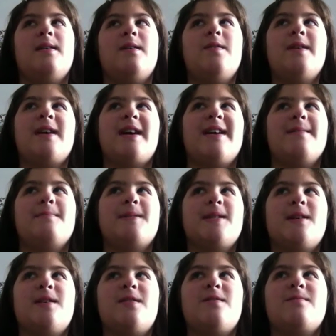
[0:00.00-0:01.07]
Okay,
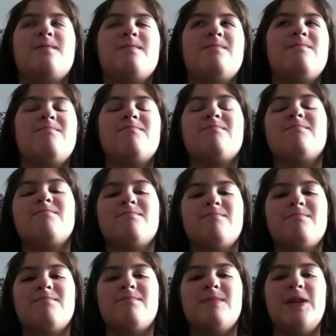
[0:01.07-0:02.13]
so
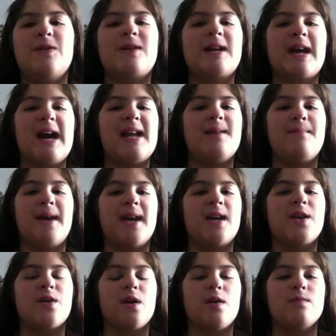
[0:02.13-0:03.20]
you can kind of make
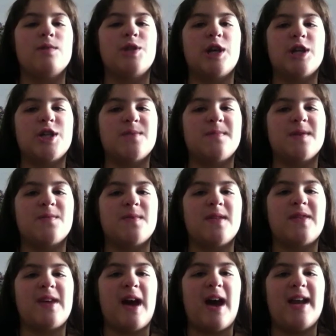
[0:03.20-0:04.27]
your own judgment
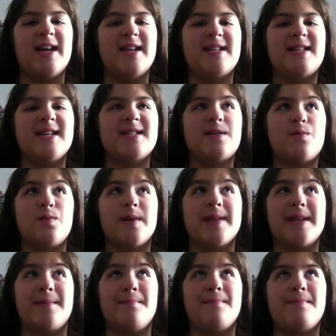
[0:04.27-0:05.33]
with that. It doesn't
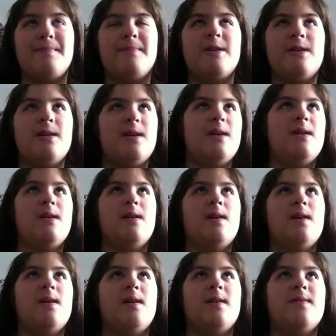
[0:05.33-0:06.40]
really.
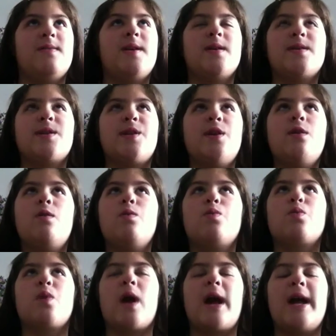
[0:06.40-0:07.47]
There's no
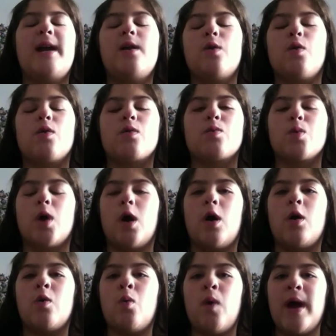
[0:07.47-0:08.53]
right or
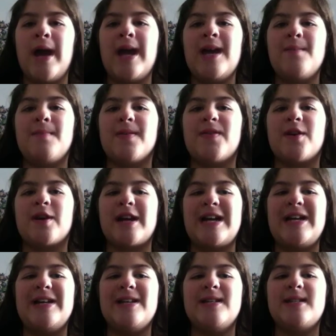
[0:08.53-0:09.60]
wrong way, but there
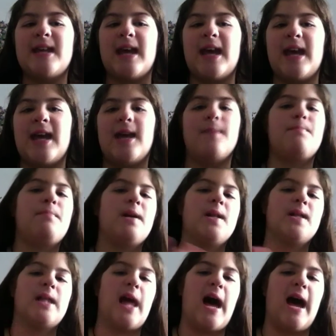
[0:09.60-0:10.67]
is a
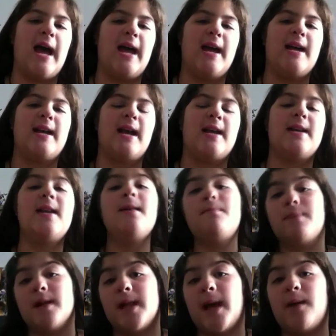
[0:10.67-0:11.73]
polite and an
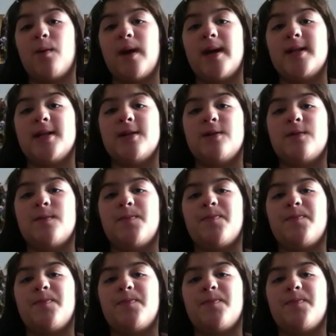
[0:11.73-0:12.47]
impolite way too.